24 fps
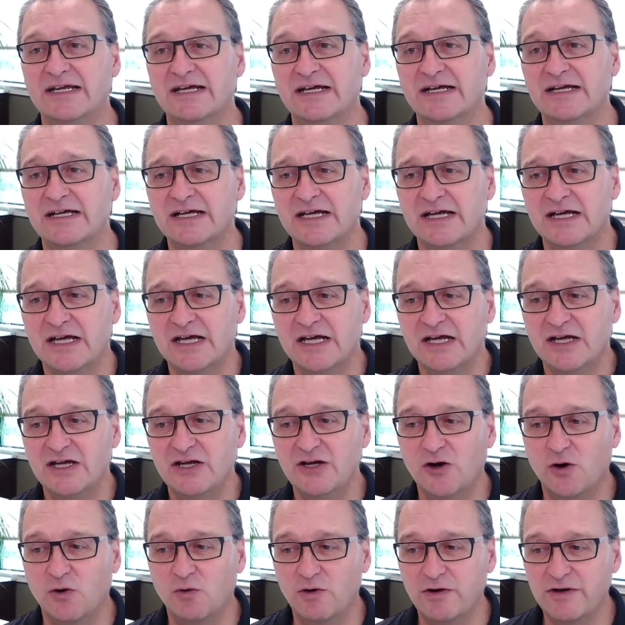
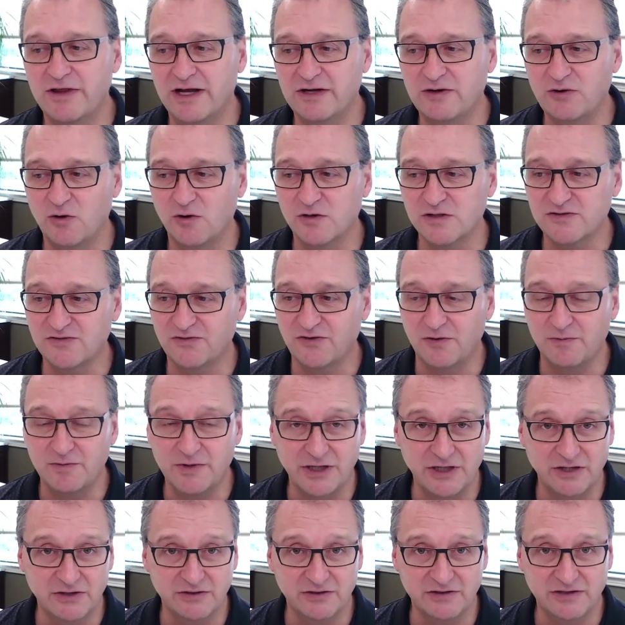where that goes from
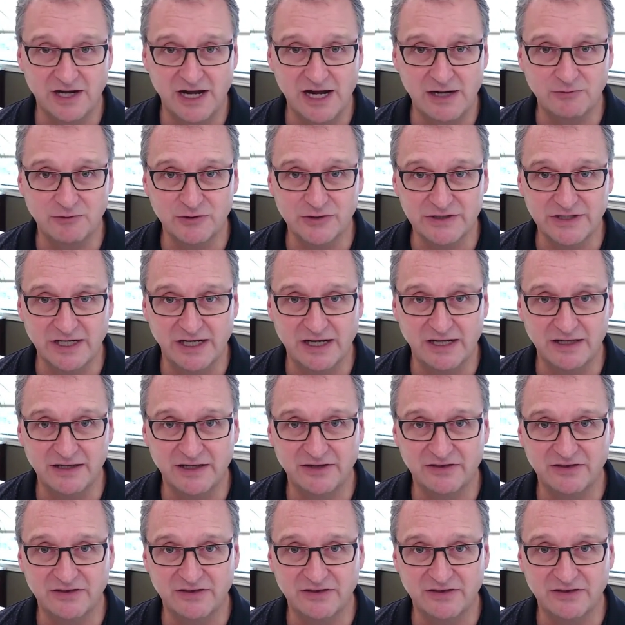here, time will tell.